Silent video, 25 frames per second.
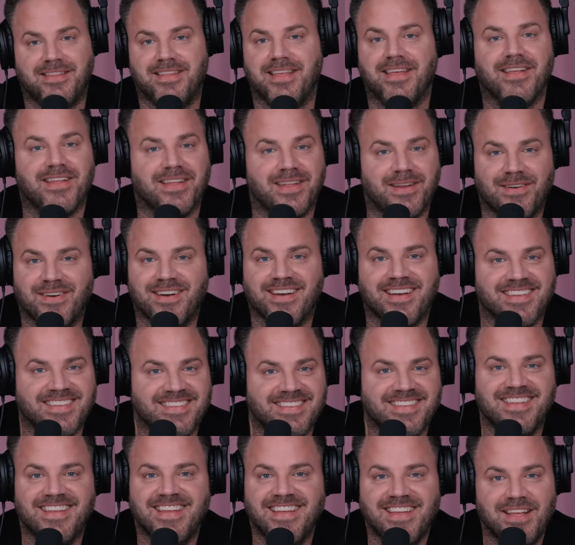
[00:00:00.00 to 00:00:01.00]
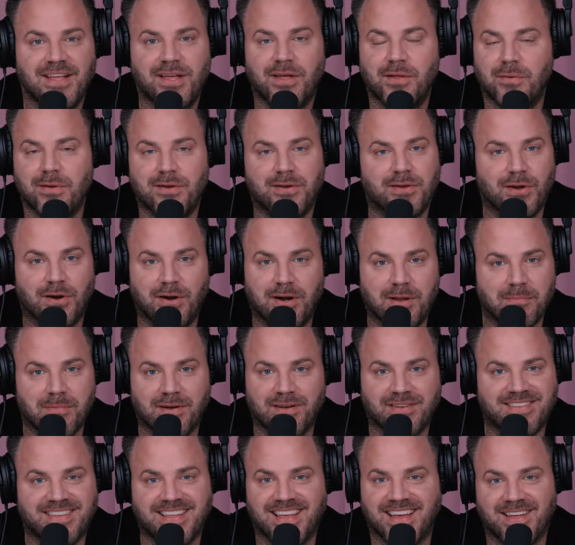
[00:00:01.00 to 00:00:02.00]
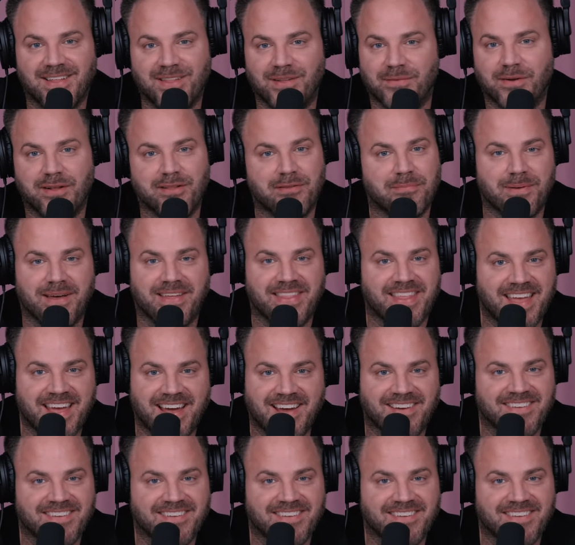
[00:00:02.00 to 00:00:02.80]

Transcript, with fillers: DL anywhere else. Go to a dirty motel that rents by the